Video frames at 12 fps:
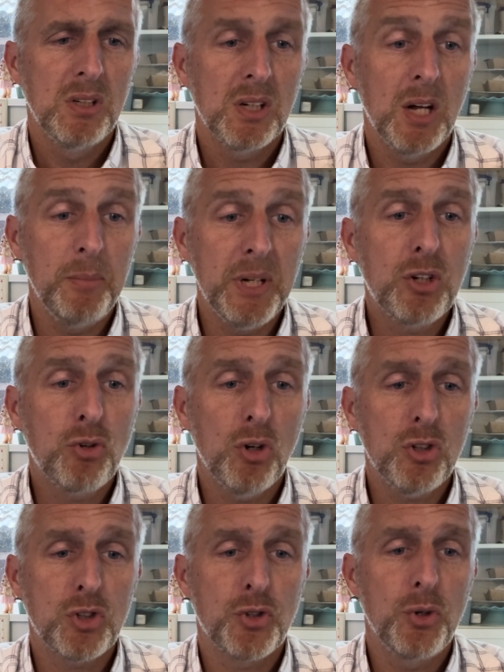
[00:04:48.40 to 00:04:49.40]
Let me
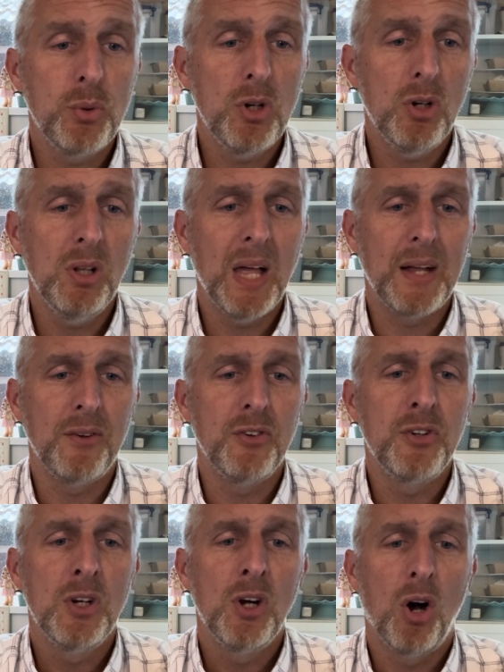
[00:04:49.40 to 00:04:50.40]
cross through your
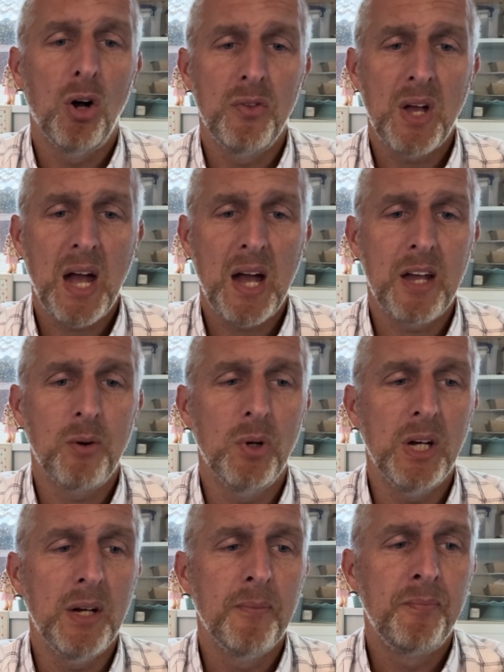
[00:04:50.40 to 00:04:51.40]
land on the
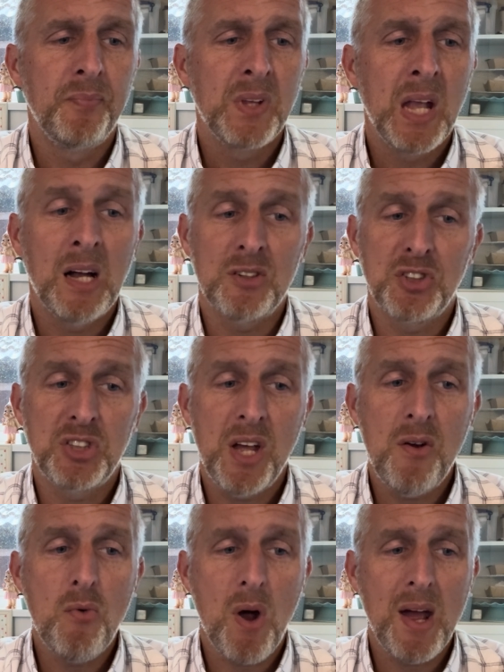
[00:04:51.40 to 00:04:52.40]
highway. I'll
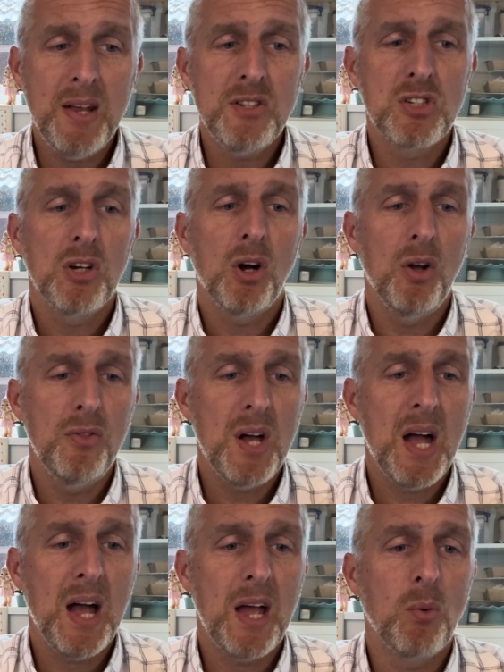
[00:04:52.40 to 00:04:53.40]
stay right on the
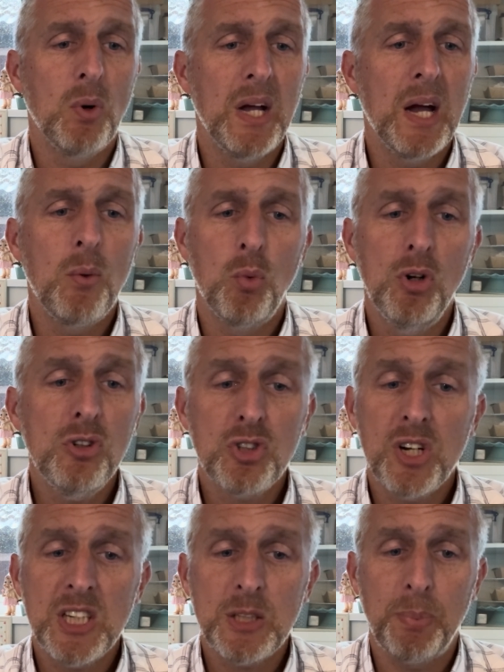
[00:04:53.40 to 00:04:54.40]
highway. I won't
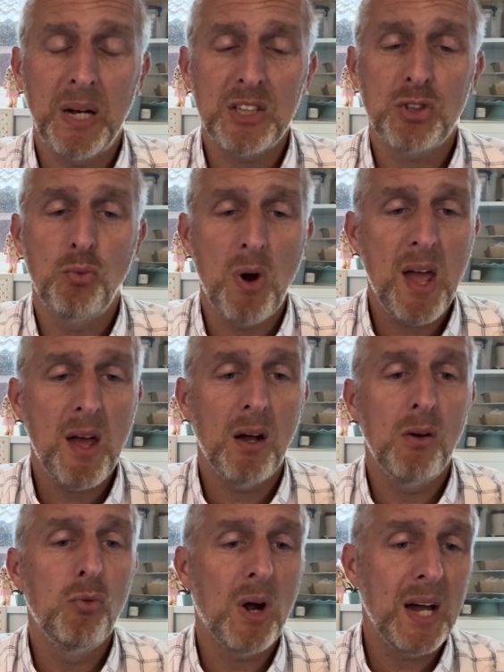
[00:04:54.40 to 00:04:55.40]
trespass
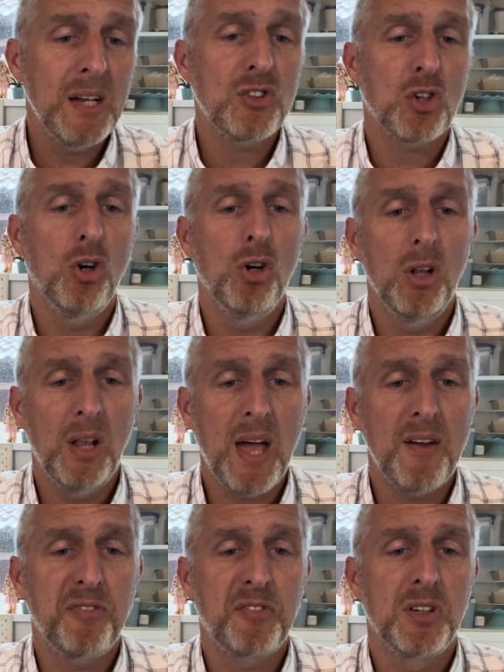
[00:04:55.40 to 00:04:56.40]
right or
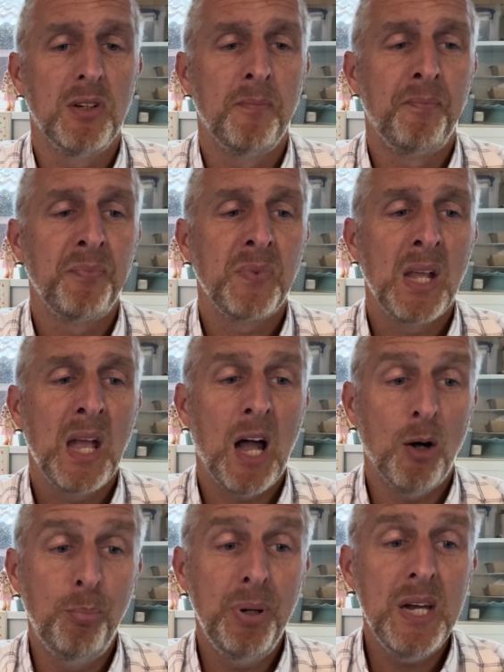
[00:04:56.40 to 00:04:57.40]
left.
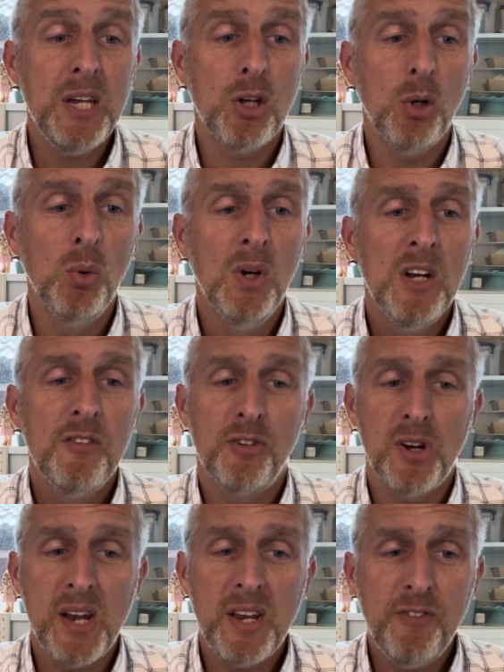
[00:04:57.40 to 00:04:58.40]
I'll pay you
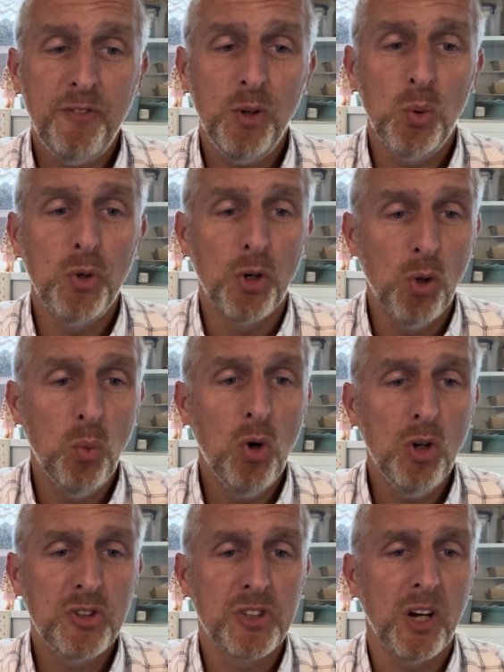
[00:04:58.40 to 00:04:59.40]
for any food or
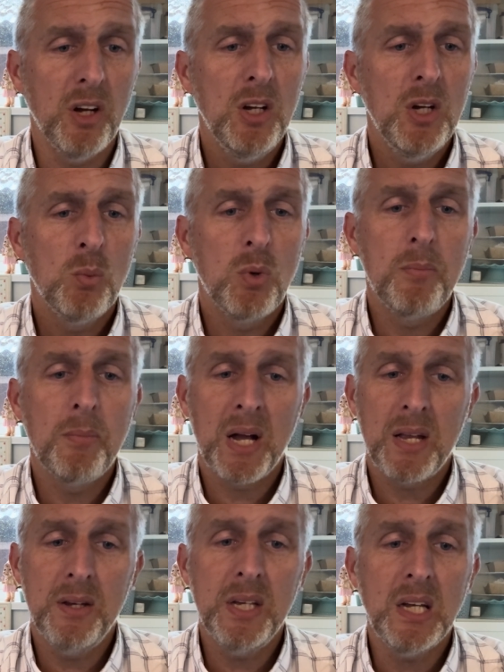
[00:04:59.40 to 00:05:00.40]
water we
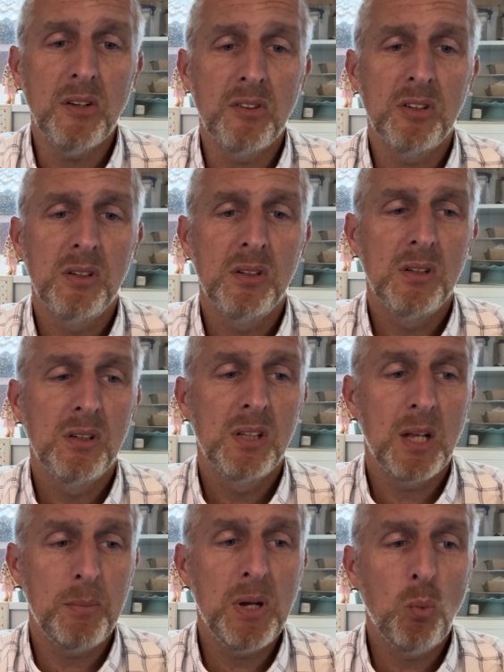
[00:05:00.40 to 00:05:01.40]
might need.
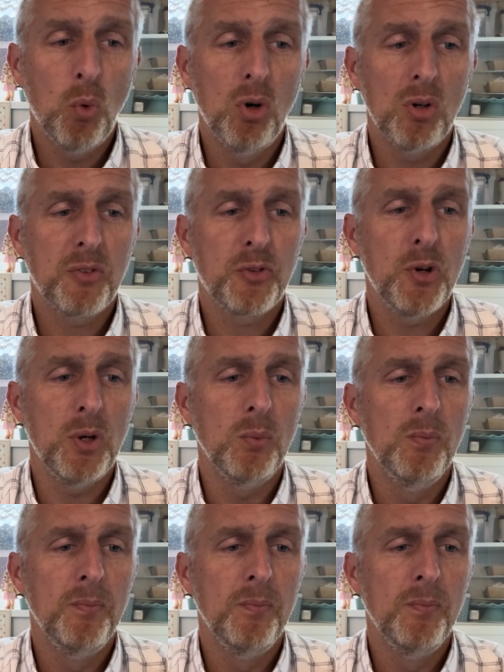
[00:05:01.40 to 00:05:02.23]
Let me walk through.